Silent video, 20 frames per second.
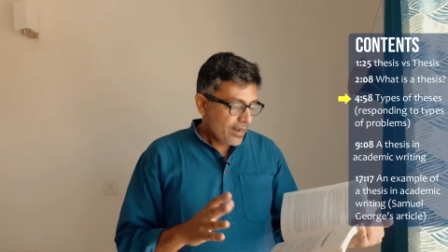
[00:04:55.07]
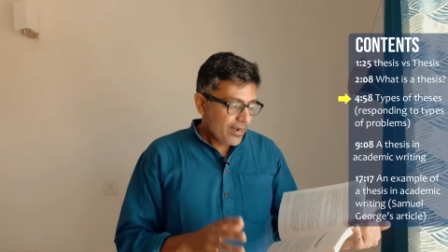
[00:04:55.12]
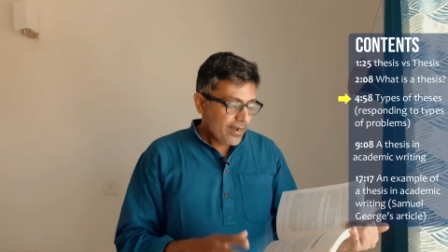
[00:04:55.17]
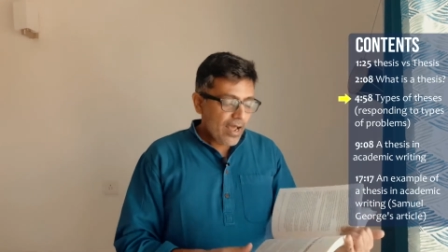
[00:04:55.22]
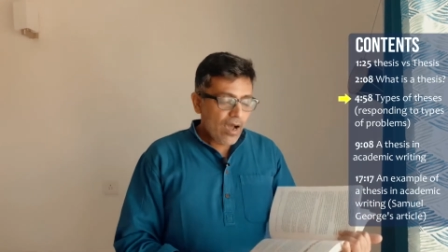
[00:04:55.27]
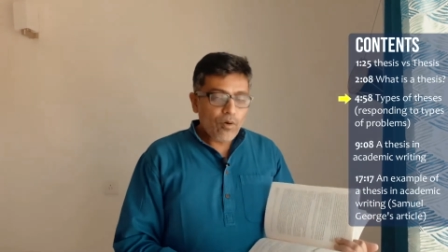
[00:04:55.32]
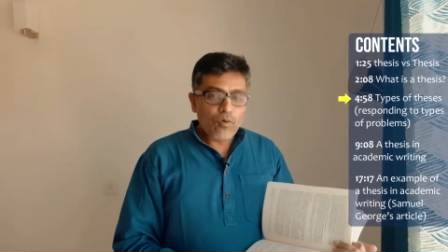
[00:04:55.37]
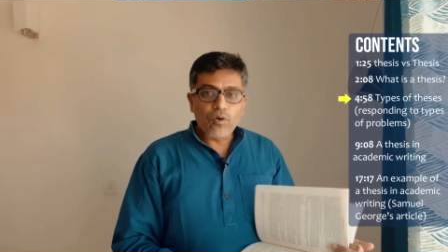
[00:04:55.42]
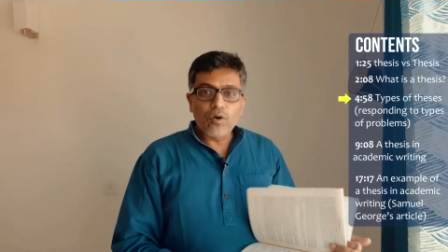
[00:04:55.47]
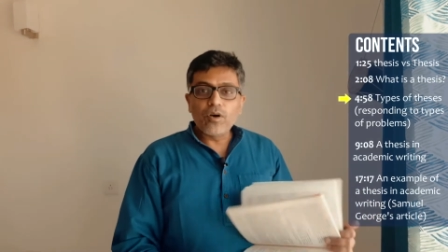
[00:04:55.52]

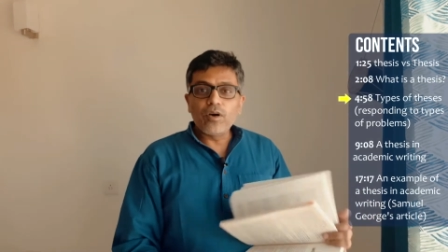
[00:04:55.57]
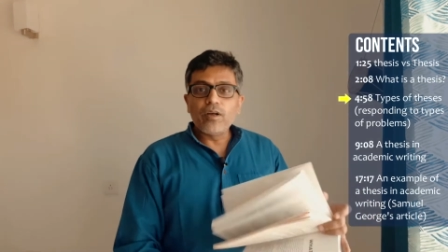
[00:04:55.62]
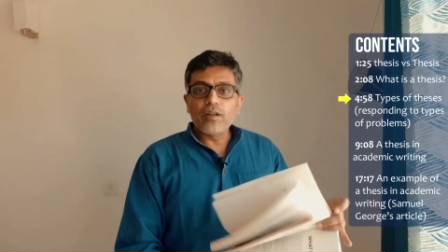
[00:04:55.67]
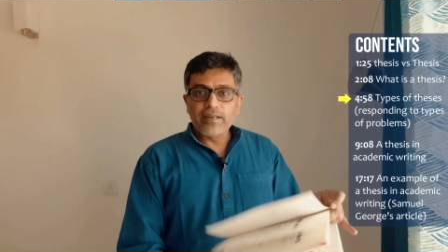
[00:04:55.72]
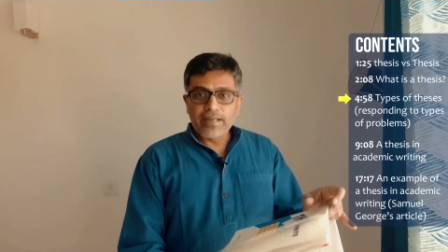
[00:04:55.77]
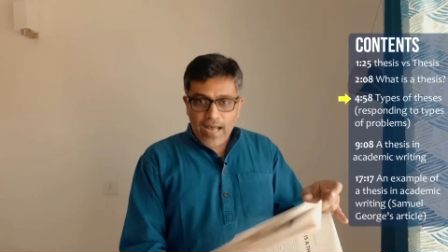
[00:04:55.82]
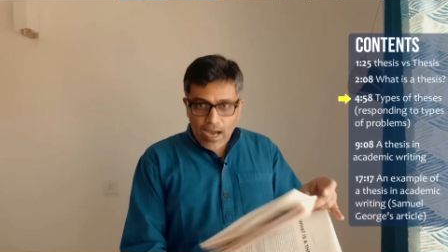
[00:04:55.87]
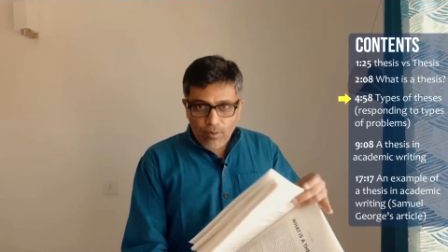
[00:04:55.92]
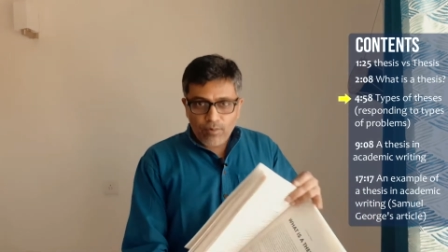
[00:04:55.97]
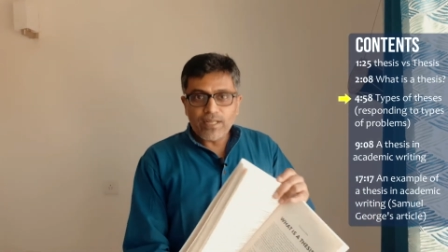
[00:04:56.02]
Now,
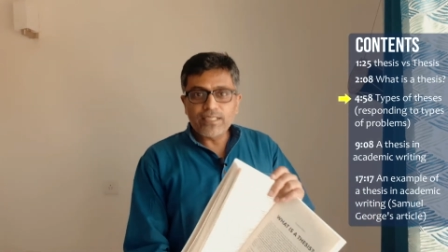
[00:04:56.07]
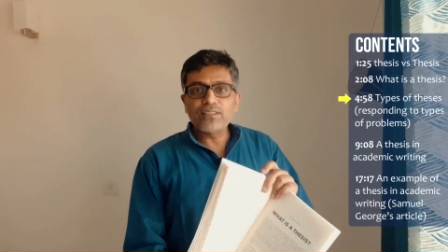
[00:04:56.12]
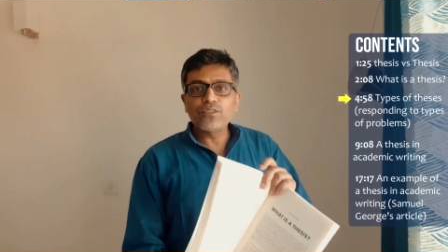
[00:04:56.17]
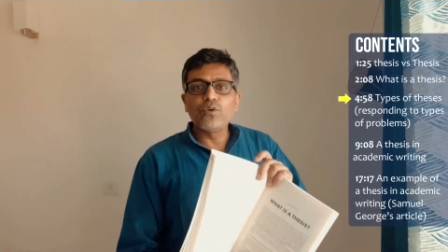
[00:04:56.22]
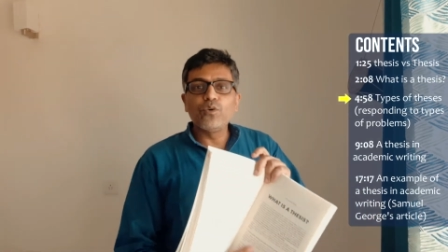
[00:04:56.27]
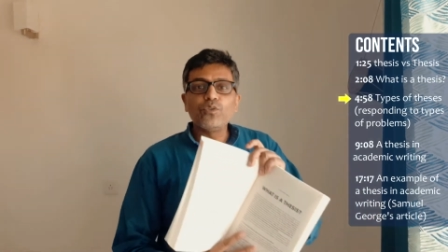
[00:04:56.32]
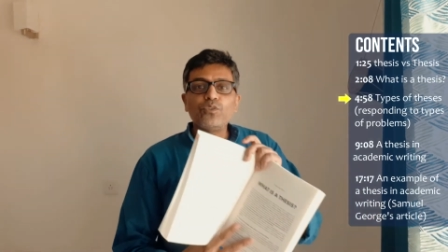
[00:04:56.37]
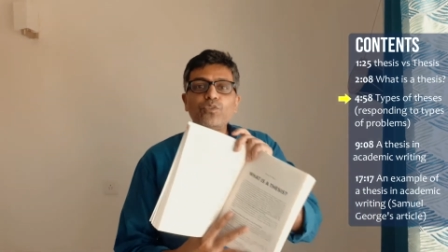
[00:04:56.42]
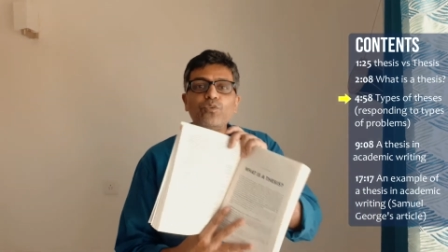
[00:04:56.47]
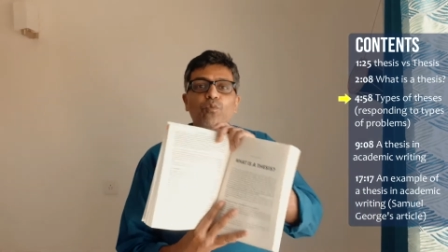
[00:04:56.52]
now let's
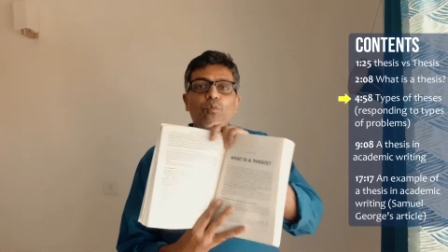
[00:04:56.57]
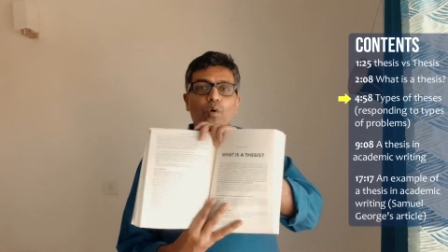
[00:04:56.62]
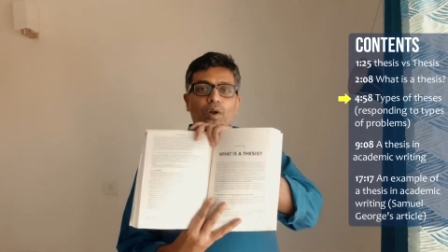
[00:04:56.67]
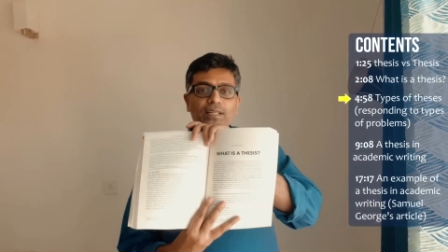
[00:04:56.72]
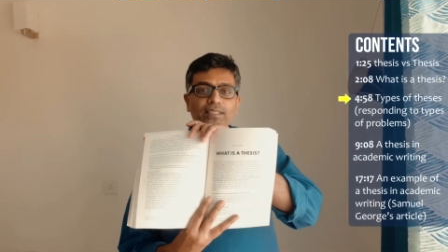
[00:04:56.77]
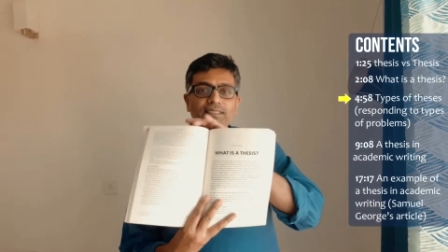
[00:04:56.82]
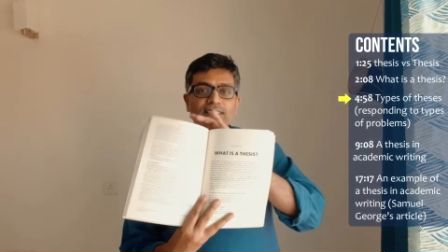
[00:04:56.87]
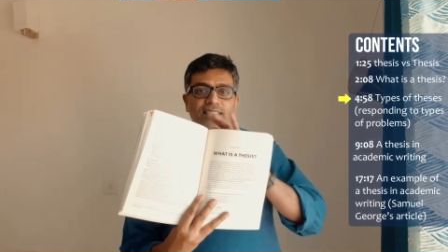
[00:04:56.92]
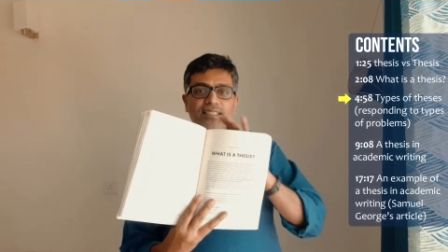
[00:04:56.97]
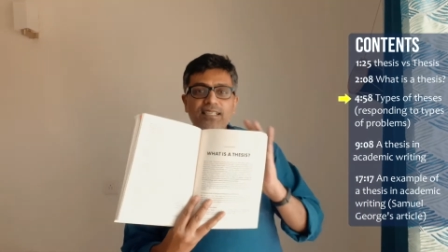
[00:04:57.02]
go to what
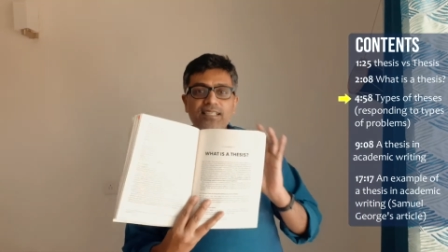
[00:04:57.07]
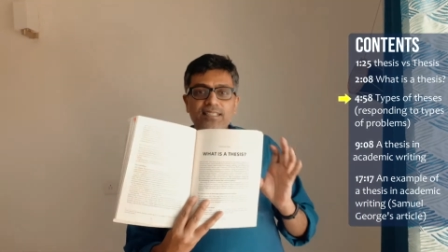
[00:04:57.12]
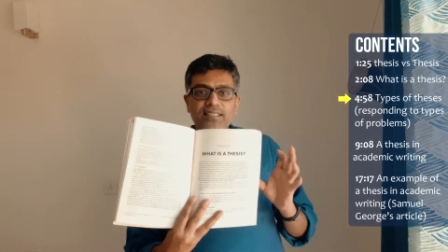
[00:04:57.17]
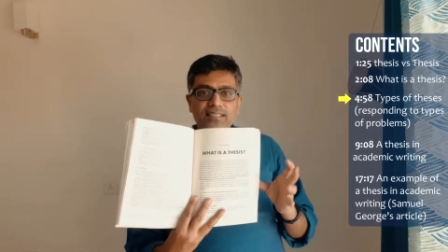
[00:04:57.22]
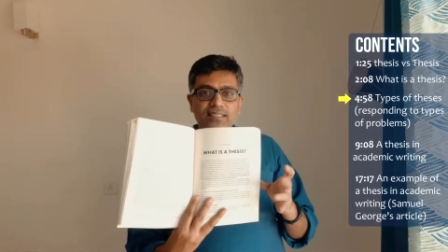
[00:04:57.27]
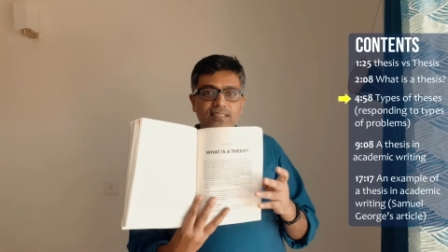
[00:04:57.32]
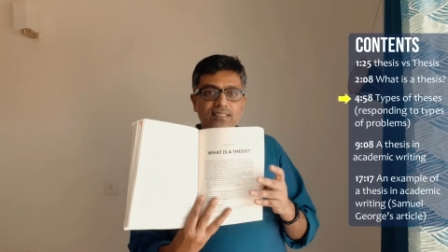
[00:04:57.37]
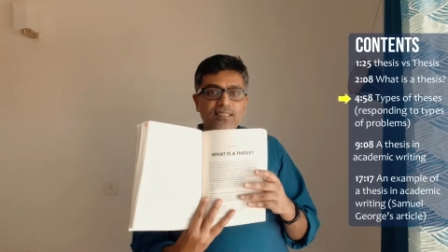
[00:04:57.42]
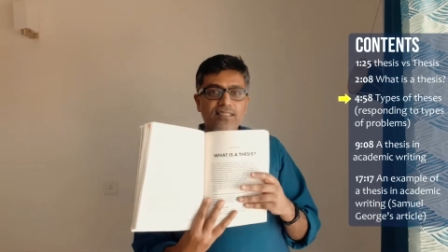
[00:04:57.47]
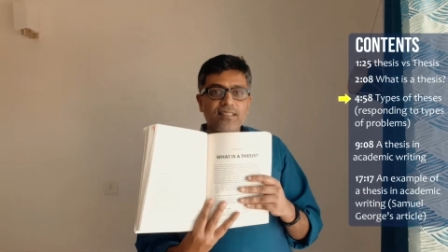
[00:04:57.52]
is a
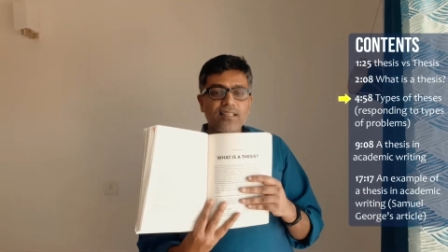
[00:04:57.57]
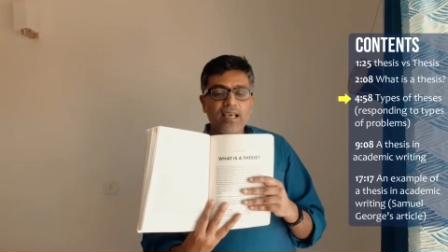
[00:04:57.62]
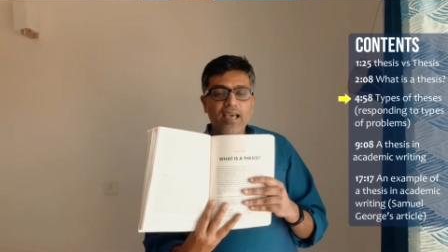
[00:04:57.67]
thesis